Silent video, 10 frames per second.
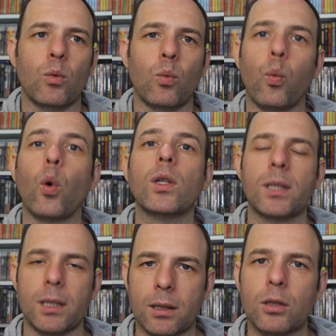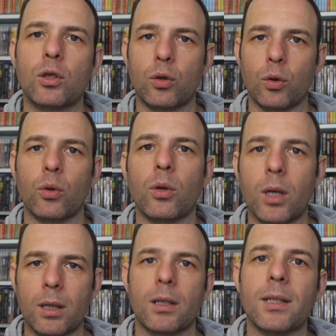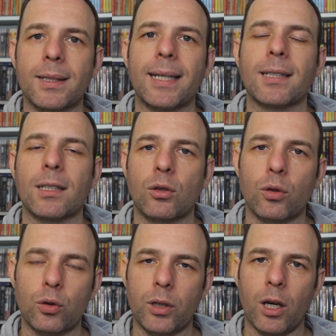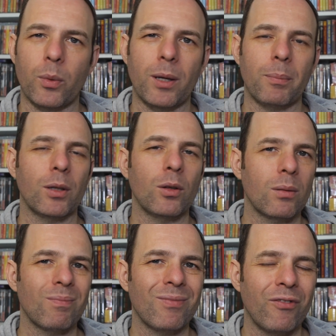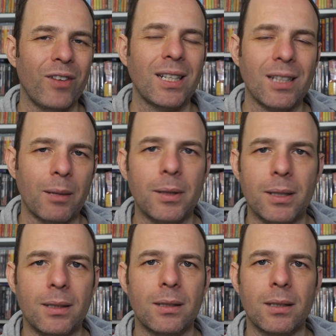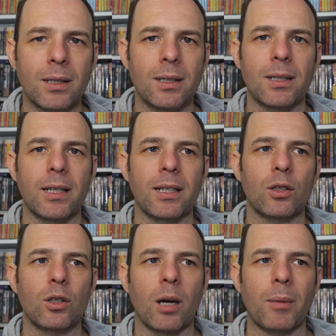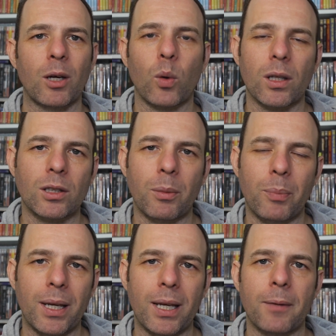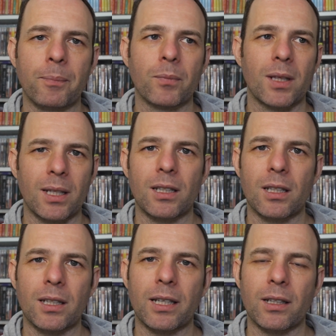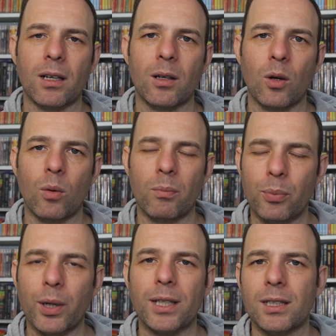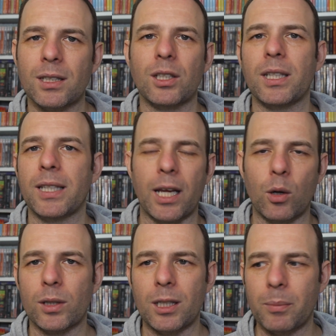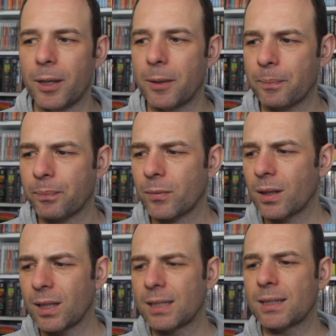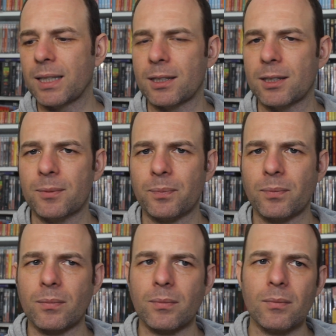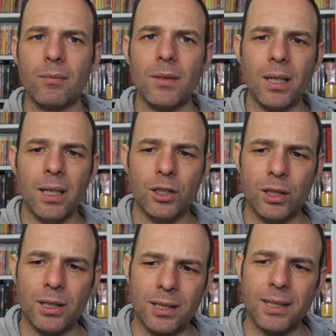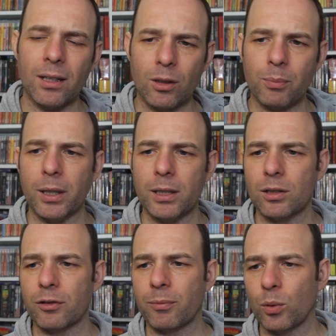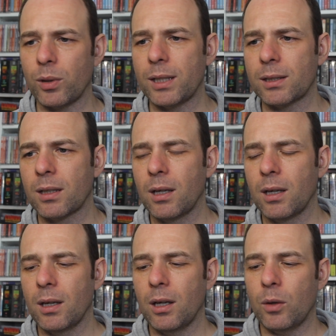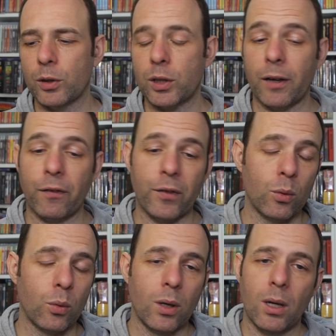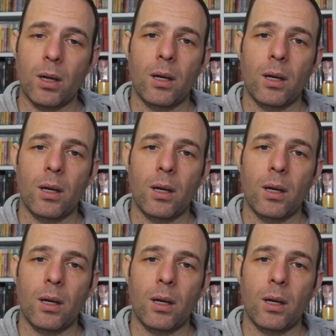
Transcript: wanting to get into straight away, but very limited am I willing to pay the kind of prices you get on eBay these days, and just the standard prices of Blu-rays, which I feel